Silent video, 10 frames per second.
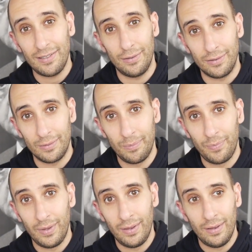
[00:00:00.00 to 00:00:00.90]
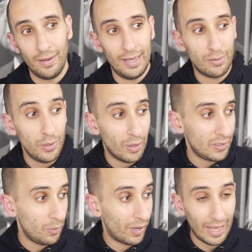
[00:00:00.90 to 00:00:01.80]
listeners. And so you
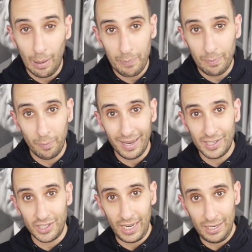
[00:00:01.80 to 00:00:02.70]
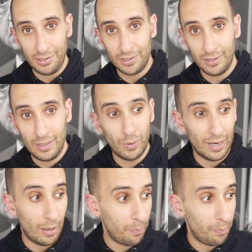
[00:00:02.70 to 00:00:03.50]
actually want to help people make a change. You want to